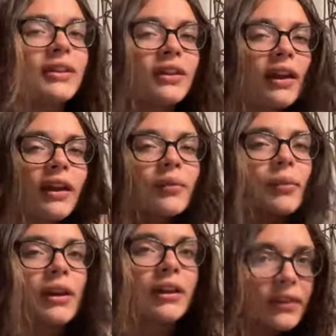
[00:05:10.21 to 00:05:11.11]
tonight
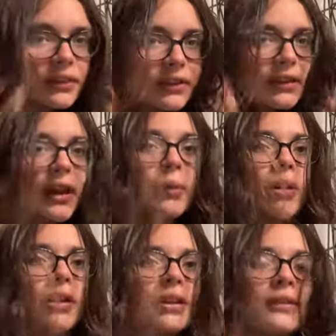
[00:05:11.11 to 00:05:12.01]
because I
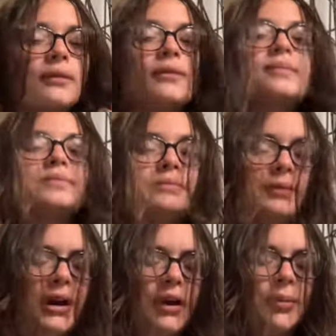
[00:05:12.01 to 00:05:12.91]
wanted
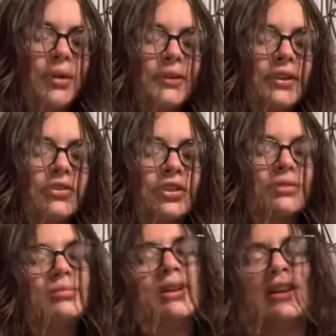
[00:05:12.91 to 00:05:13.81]
a um, oversized
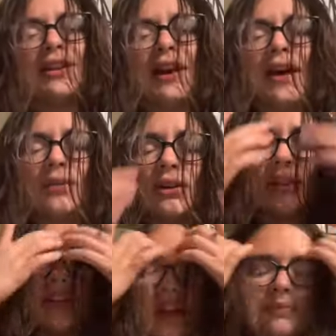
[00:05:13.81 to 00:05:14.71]
shirt and I didn't have one.
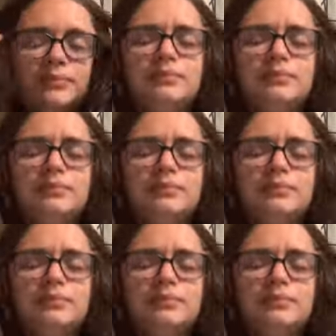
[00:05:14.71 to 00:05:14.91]
Yep.